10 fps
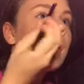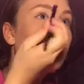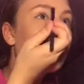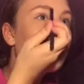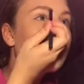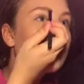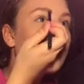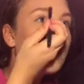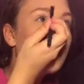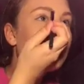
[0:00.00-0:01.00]
and
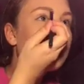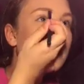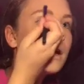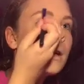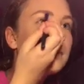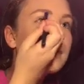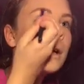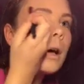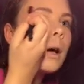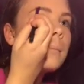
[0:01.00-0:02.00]
up, up,
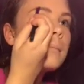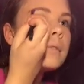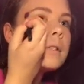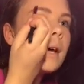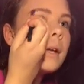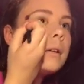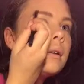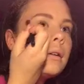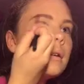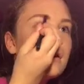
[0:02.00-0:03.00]
up, side.
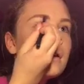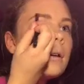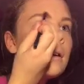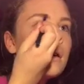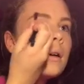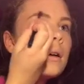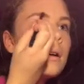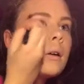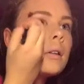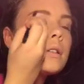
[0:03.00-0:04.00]

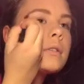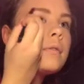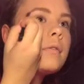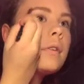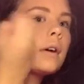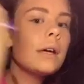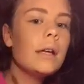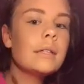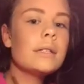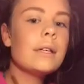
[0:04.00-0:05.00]
It's very
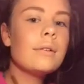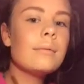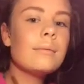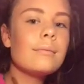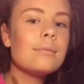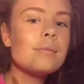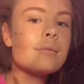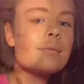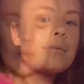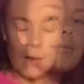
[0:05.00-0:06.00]
easy.
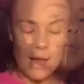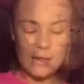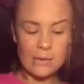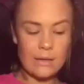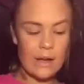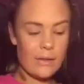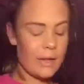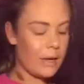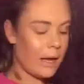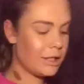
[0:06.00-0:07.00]
Okay, so now
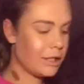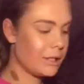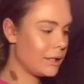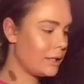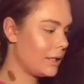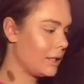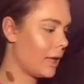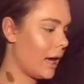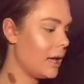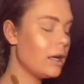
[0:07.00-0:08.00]
that I just did
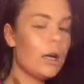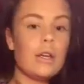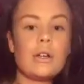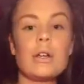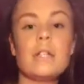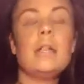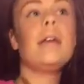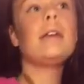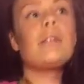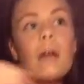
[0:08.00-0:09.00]
that, you're gonna
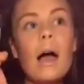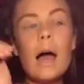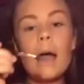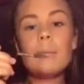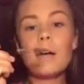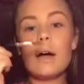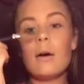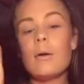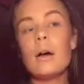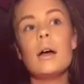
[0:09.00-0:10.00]
take your
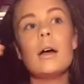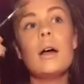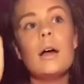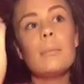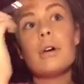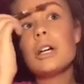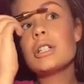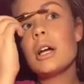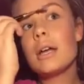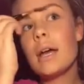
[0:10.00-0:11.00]
eyebrow
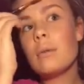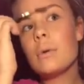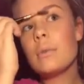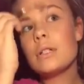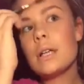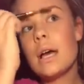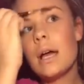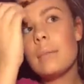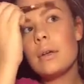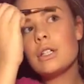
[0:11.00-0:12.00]
brush again one more
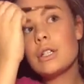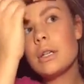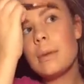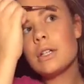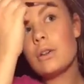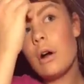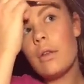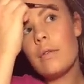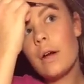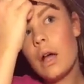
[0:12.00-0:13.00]
time, just to make sure all
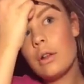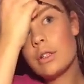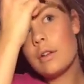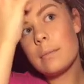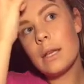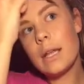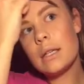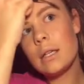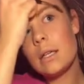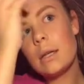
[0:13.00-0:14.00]
the colors are
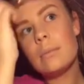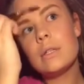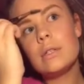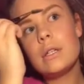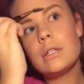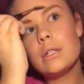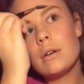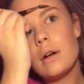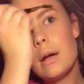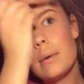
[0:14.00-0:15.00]
blended into
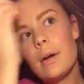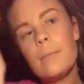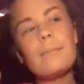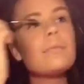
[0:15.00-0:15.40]
your eyebrow.